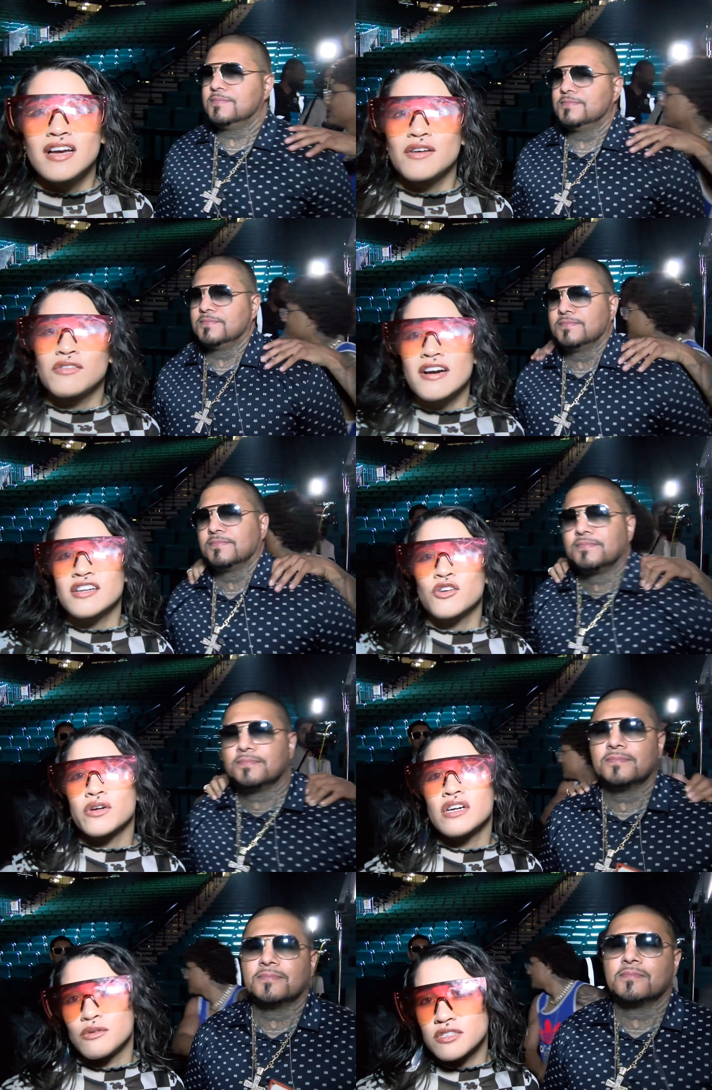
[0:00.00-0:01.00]
Speaker 1: We're not gonna
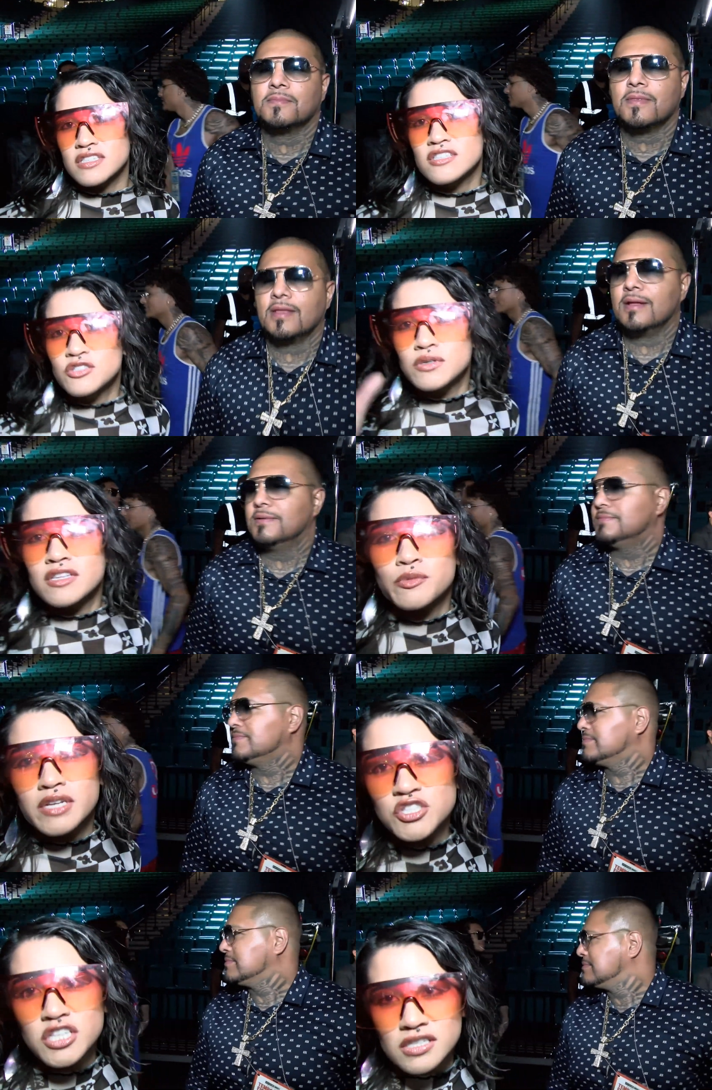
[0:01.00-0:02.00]
grill. We're just gonna do a little
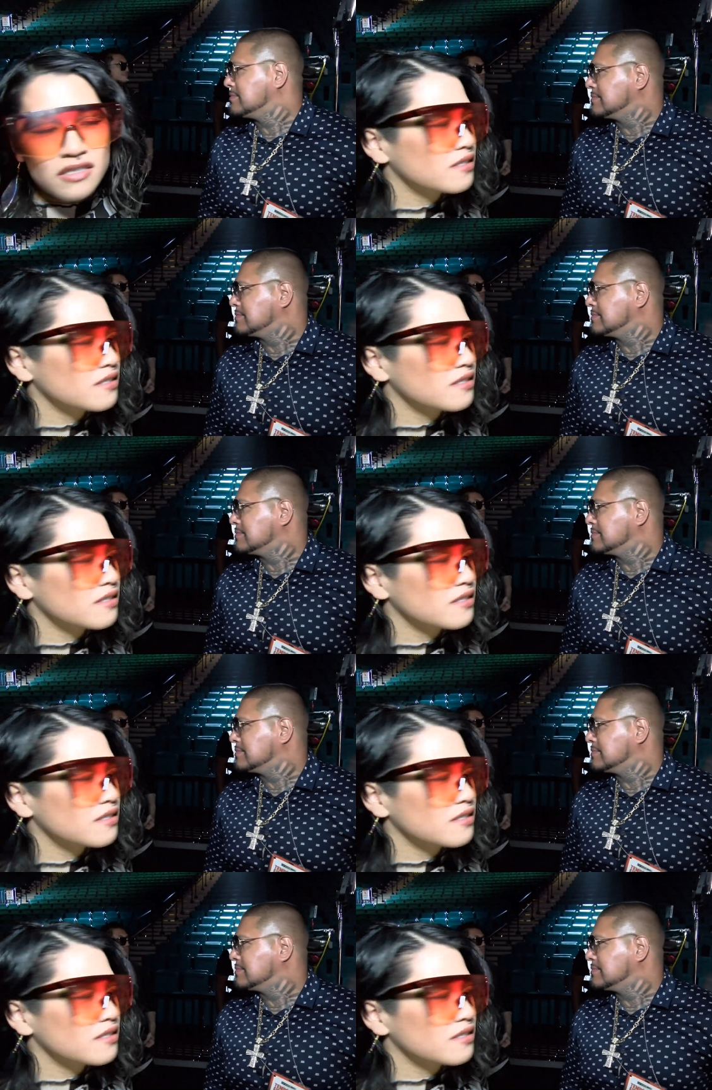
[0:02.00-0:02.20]
bit of chill.